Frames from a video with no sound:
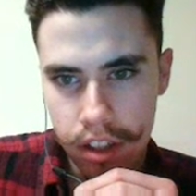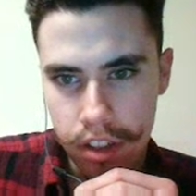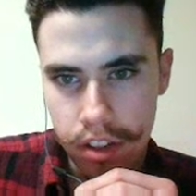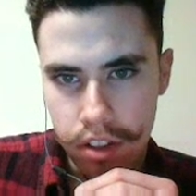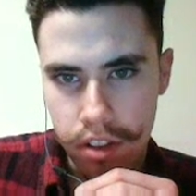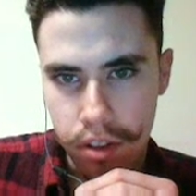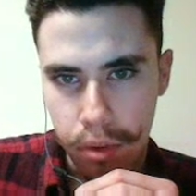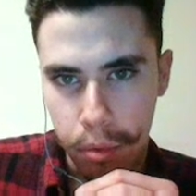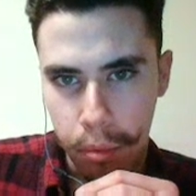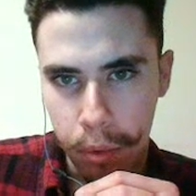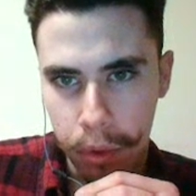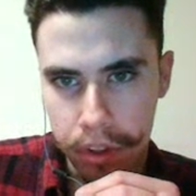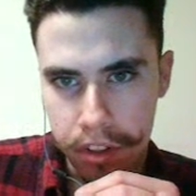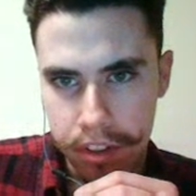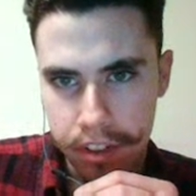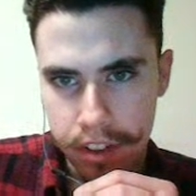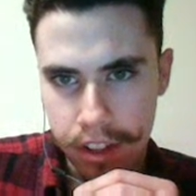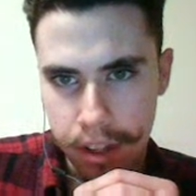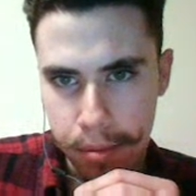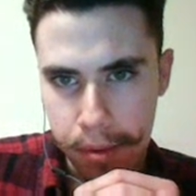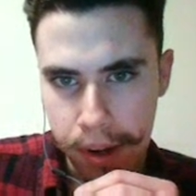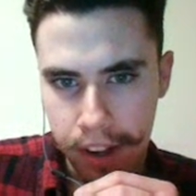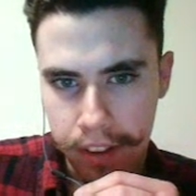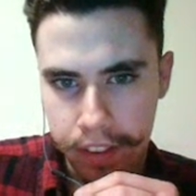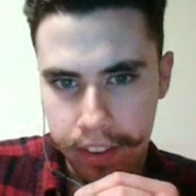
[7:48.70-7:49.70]
So we'll
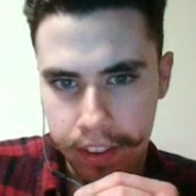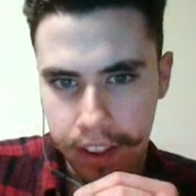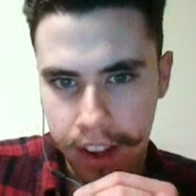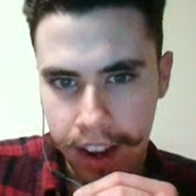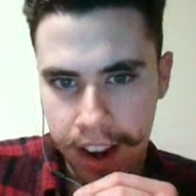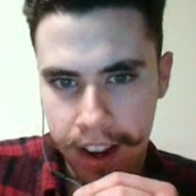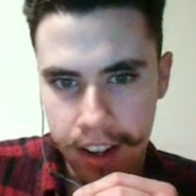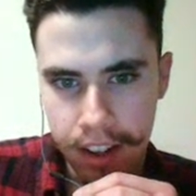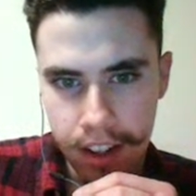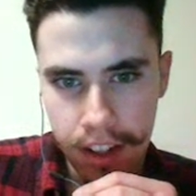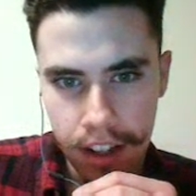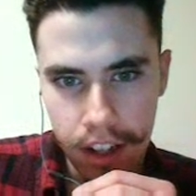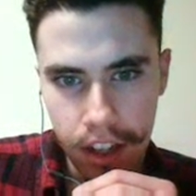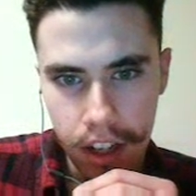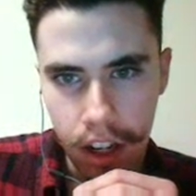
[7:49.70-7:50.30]
see about that.